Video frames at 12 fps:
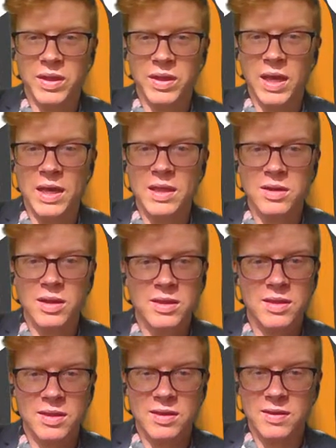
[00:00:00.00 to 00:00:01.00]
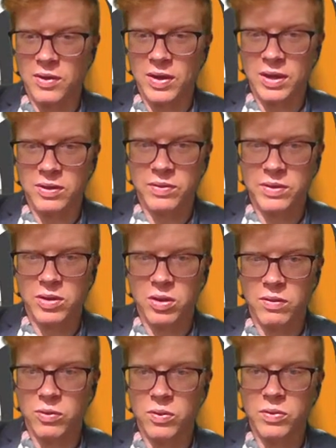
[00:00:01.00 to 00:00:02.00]
It's nice to see that our accuracy
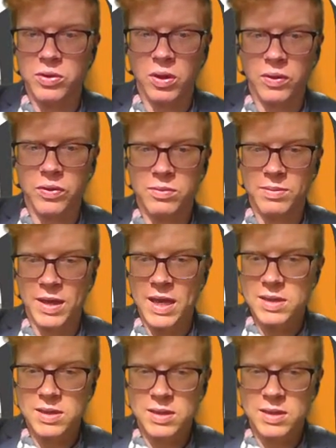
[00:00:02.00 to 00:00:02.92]
overall is not too bad.